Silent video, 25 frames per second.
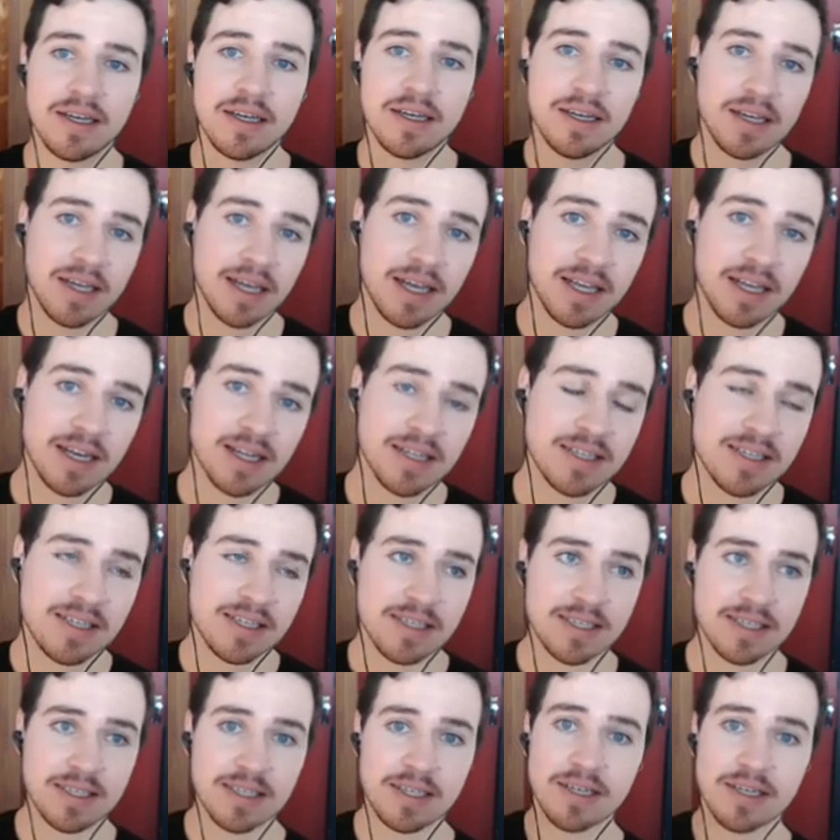and
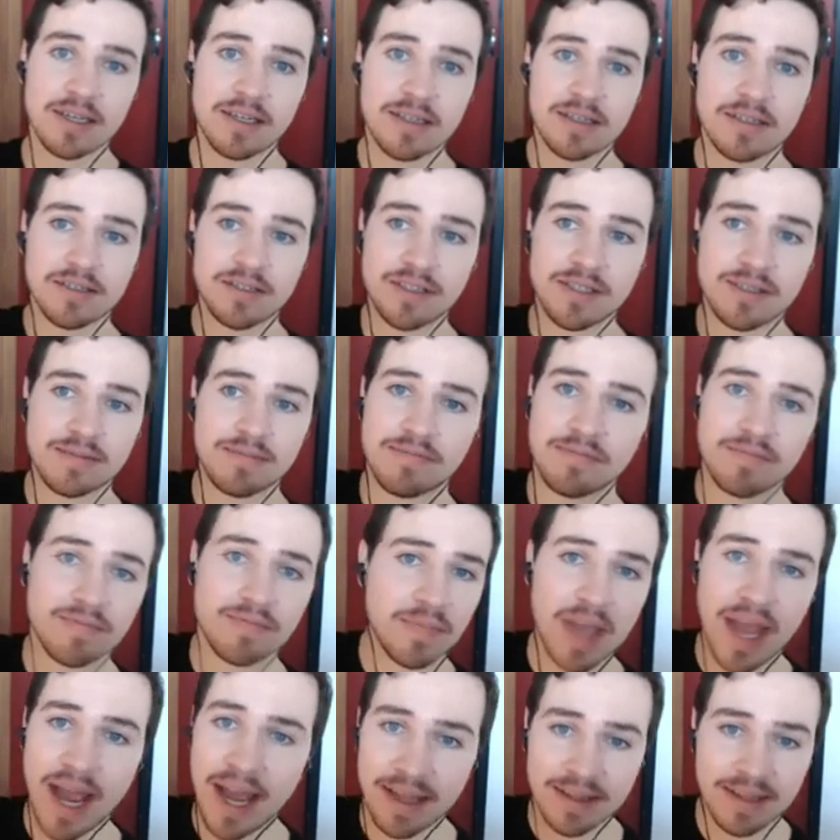it's just
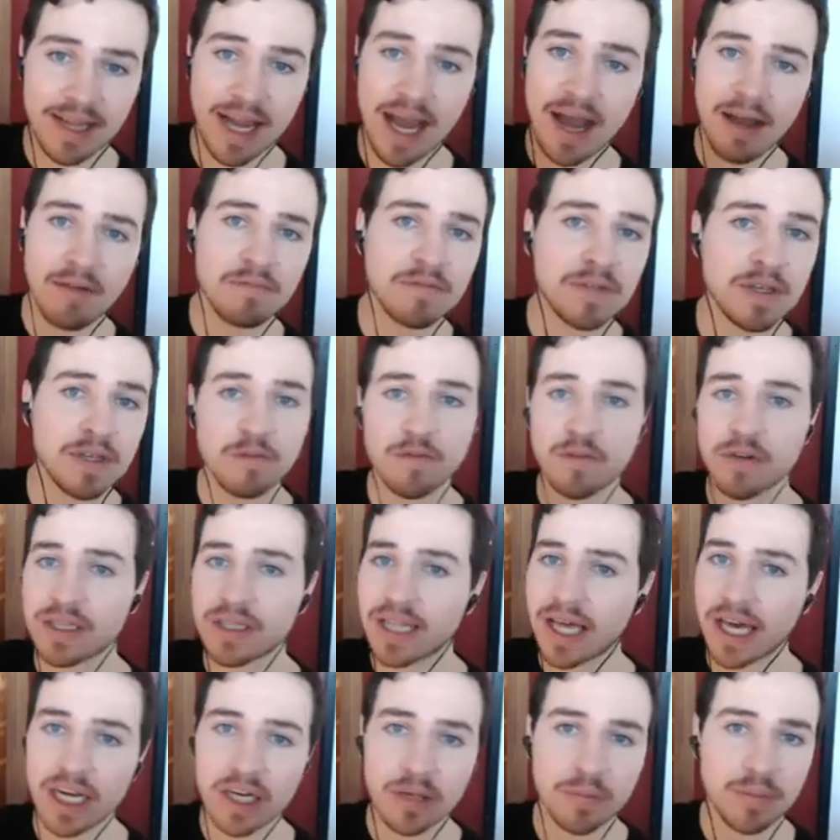have different
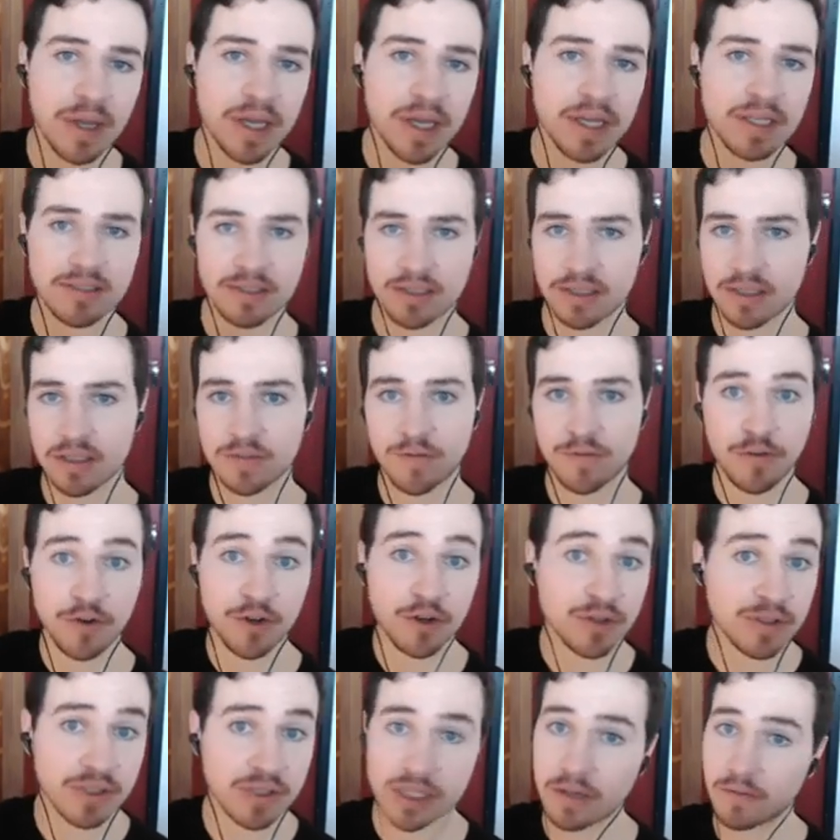landing pages for
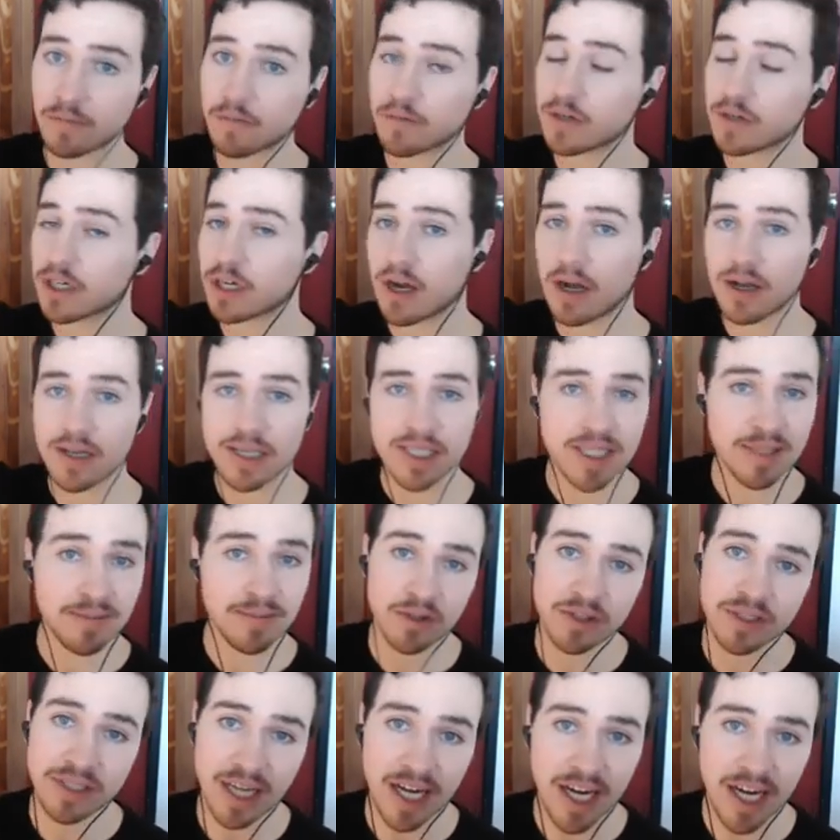your different
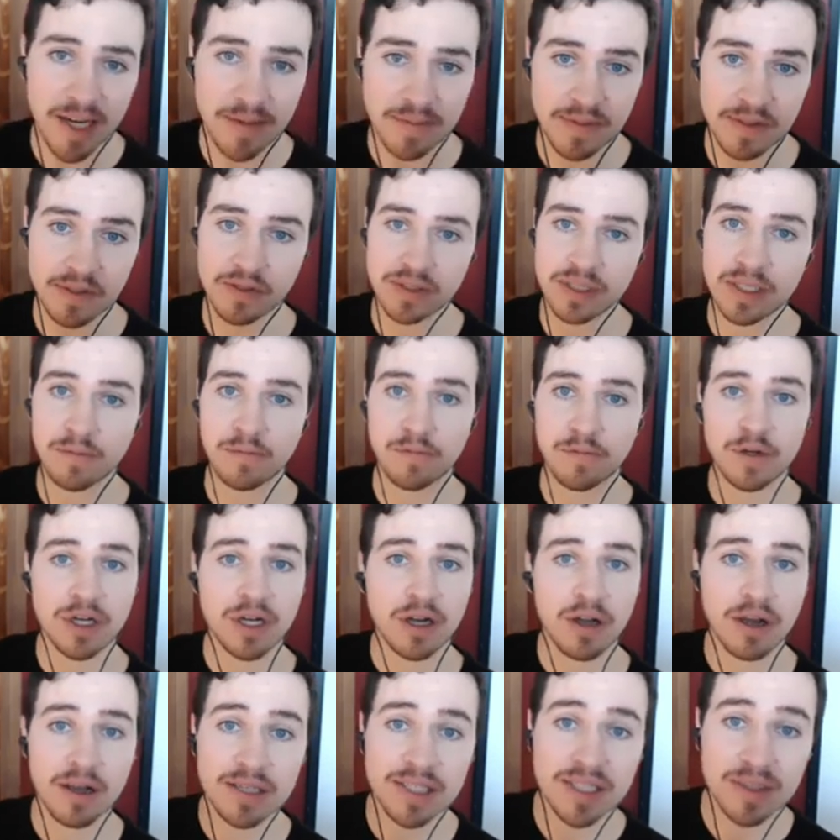customer types or
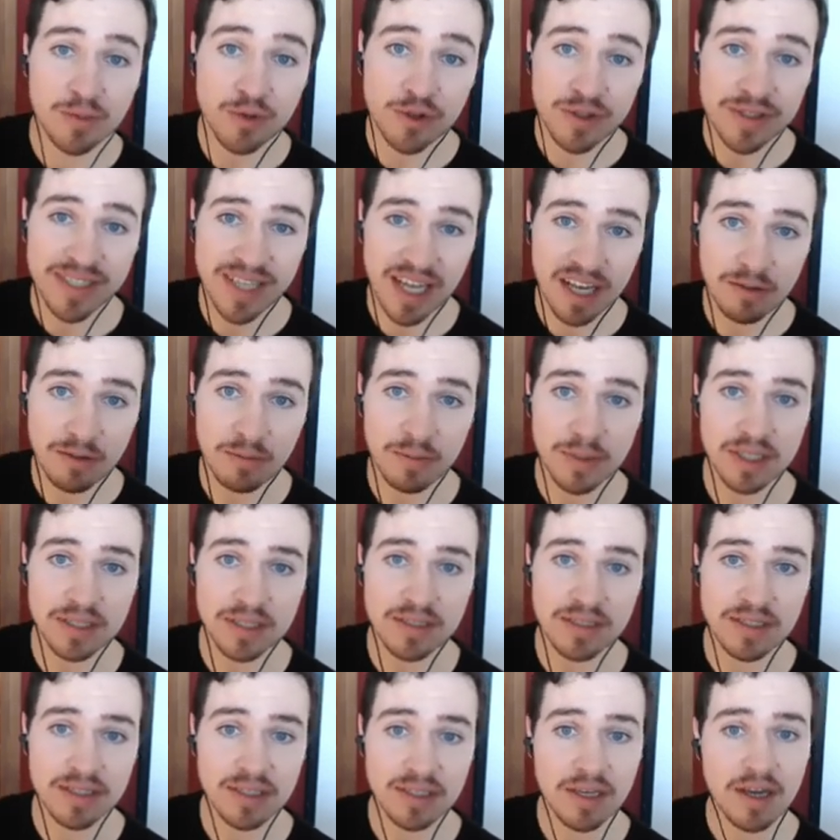different customer
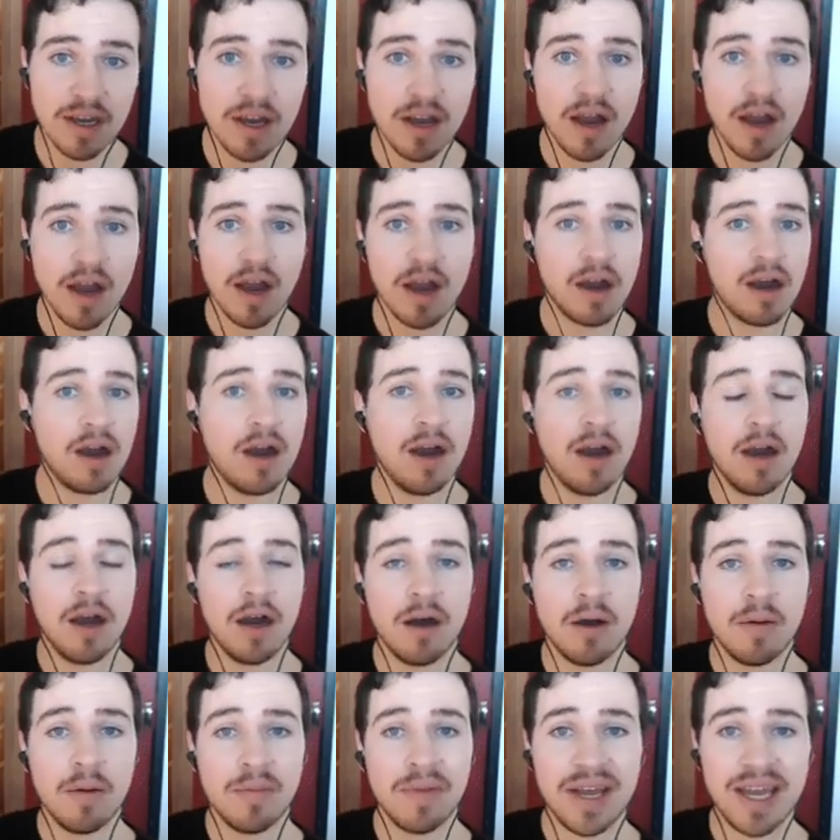segments.
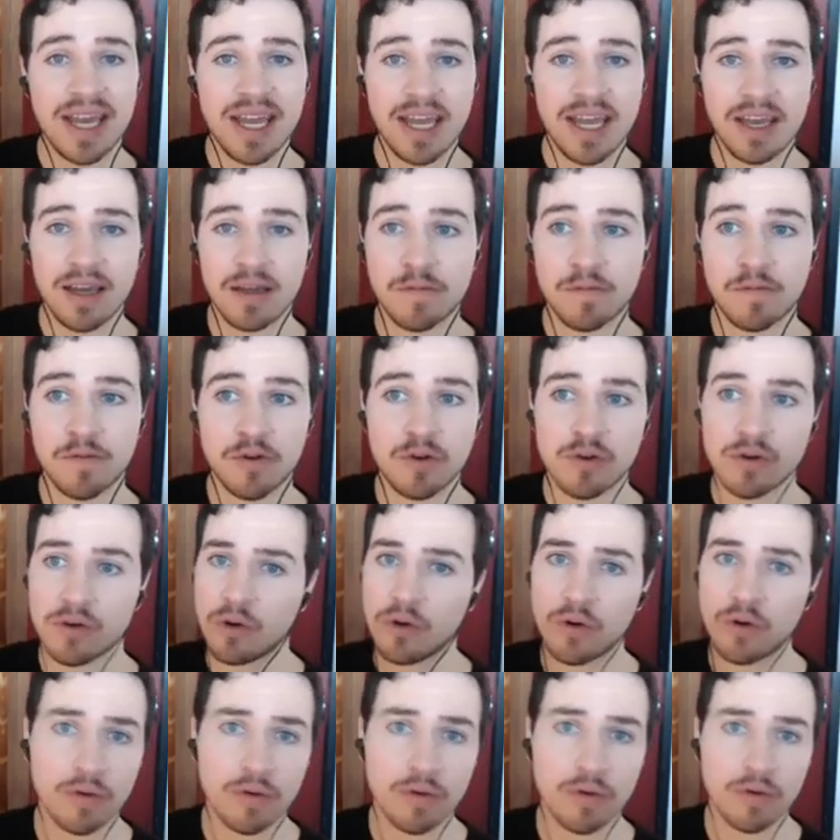And
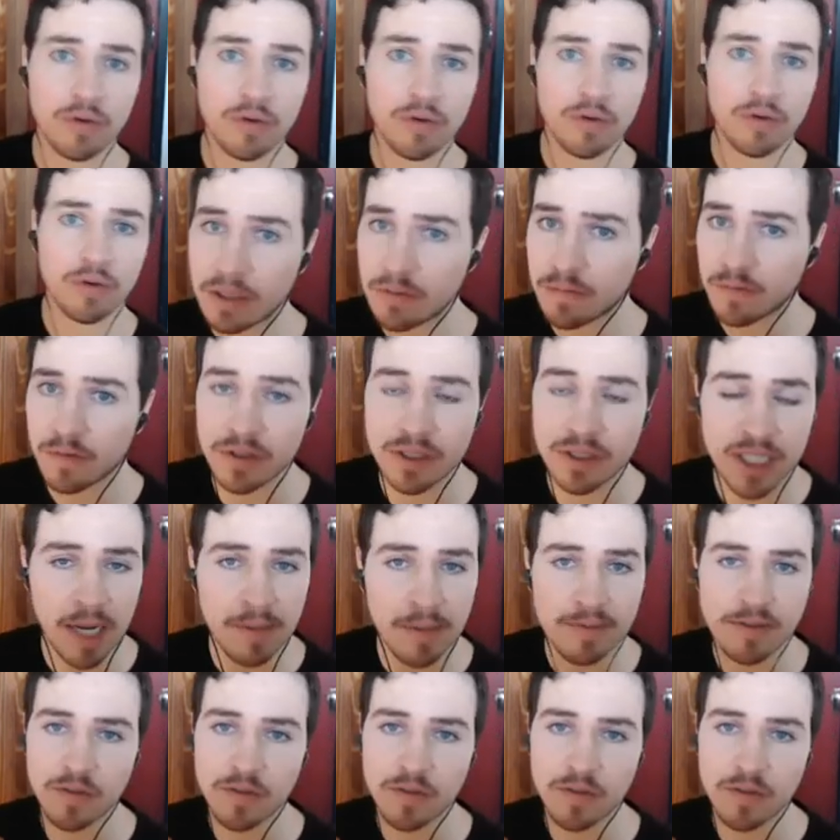for your different types of